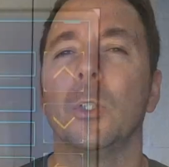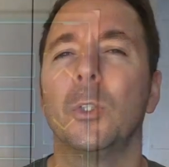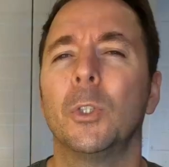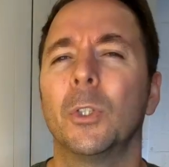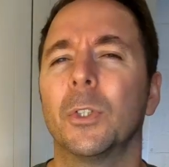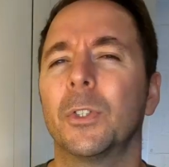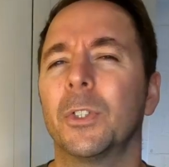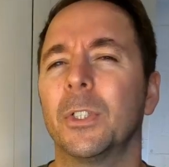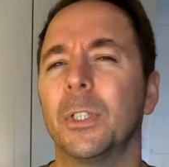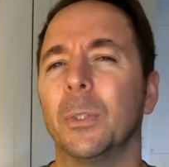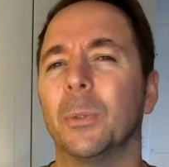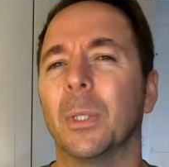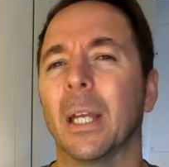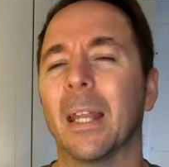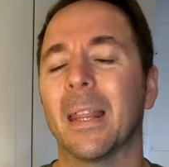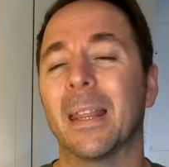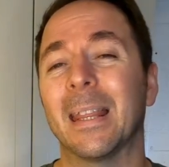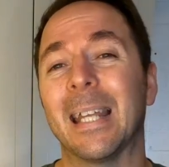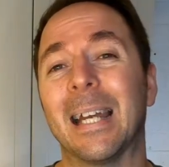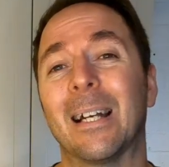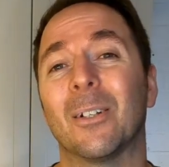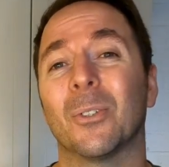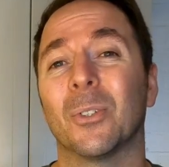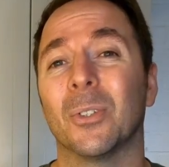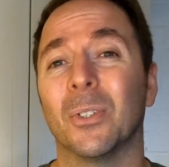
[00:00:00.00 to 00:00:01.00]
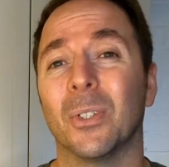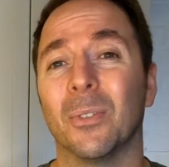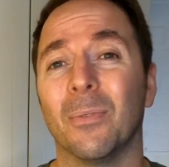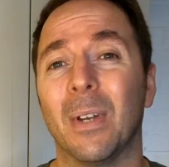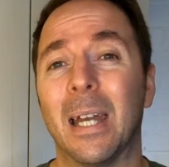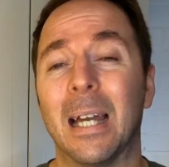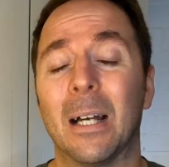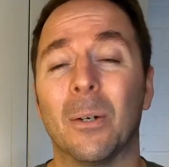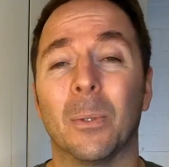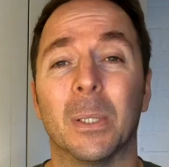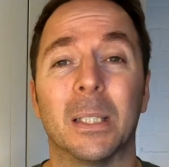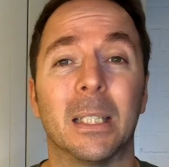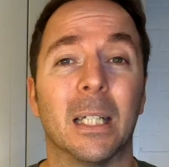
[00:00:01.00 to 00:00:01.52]
You should still get thousands of
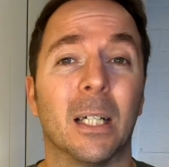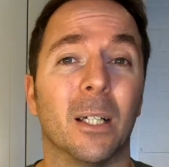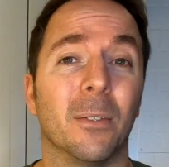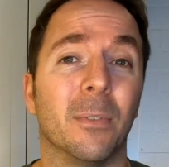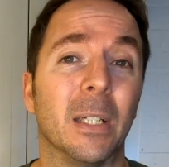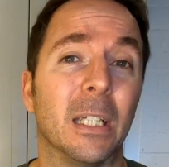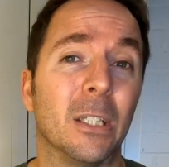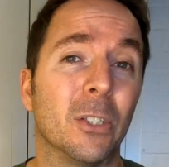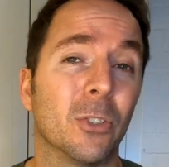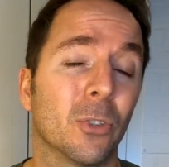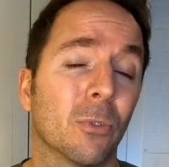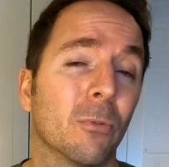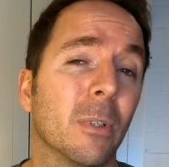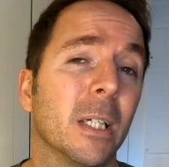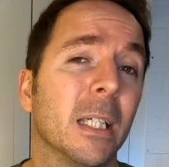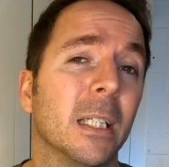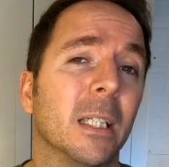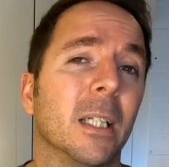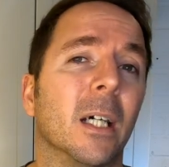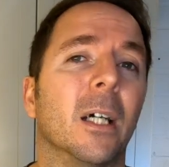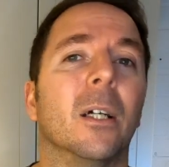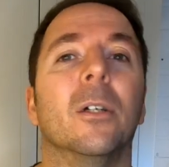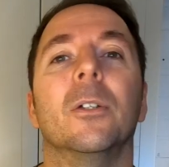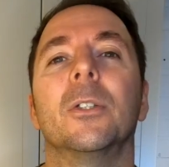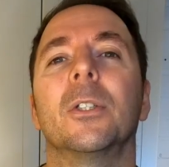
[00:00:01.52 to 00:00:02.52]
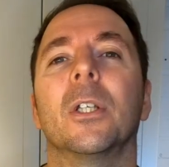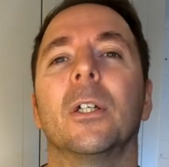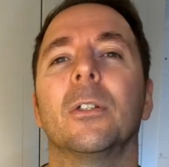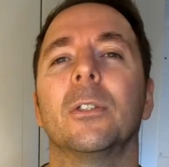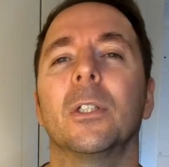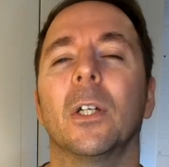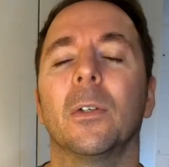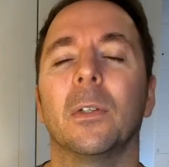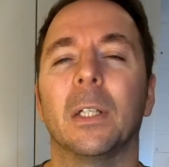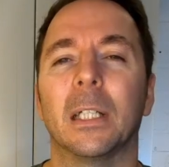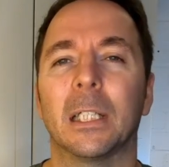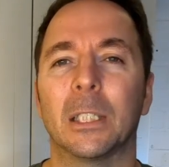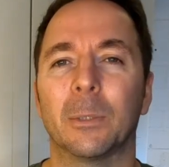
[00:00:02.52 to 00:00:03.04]
hours out of each screen though, so
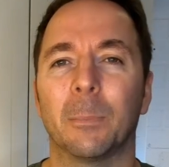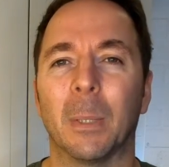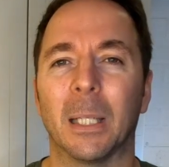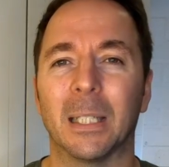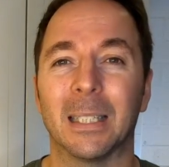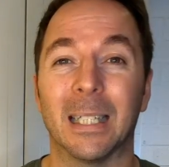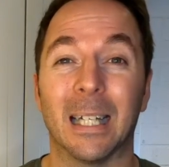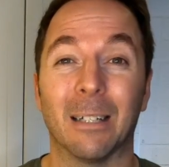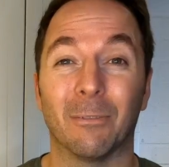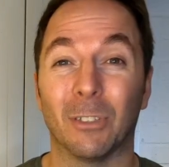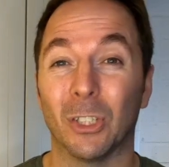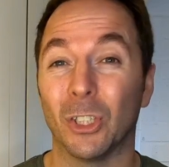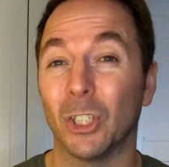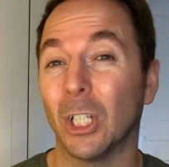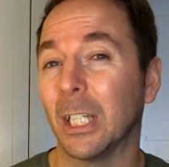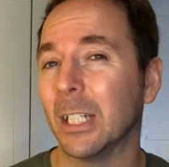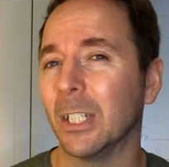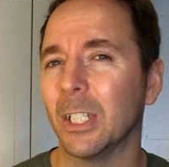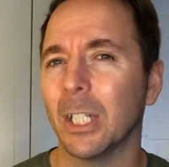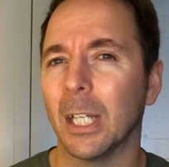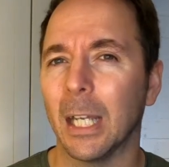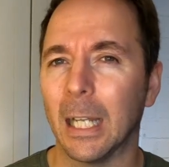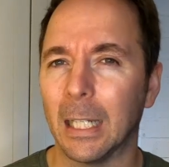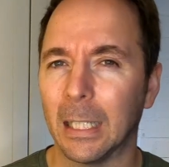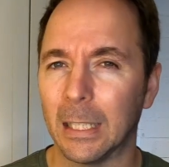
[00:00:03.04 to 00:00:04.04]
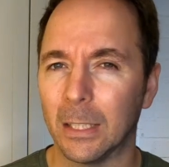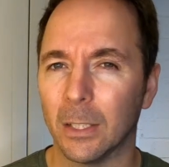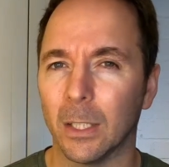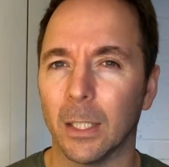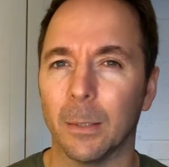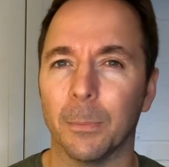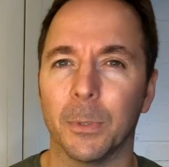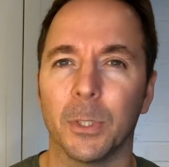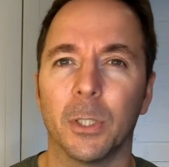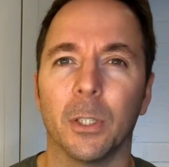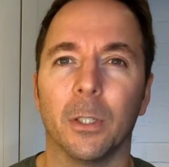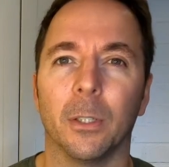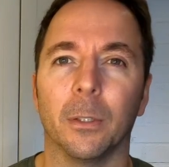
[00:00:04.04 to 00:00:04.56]
don't expect to have to change it
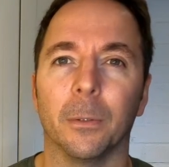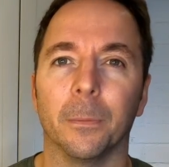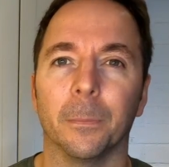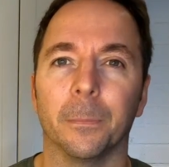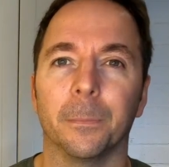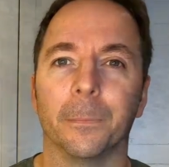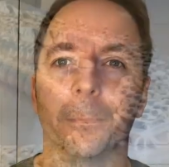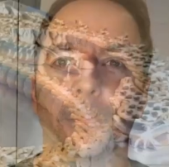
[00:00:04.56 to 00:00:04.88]
anytime soon.